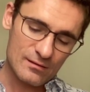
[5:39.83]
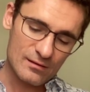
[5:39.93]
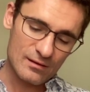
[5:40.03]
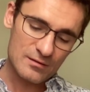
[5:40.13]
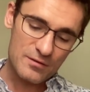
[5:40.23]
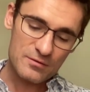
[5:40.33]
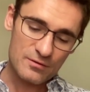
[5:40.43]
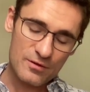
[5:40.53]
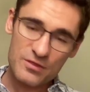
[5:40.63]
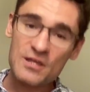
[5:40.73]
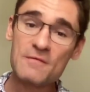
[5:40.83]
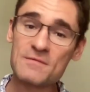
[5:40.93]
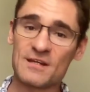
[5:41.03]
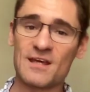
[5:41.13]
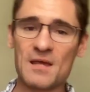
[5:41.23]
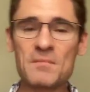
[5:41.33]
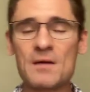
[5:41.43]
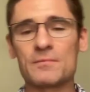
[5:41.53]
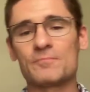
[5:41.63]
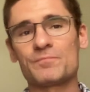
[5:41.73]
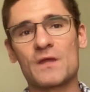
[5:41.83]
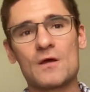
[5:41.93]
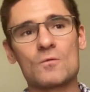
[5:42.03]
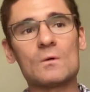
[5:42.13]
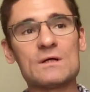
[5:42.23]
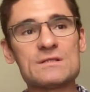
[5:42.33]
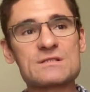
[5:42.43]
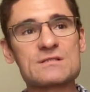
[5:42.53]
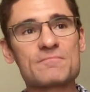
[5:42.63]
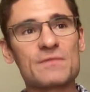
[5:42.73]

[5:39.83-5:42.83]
Another theme that came up was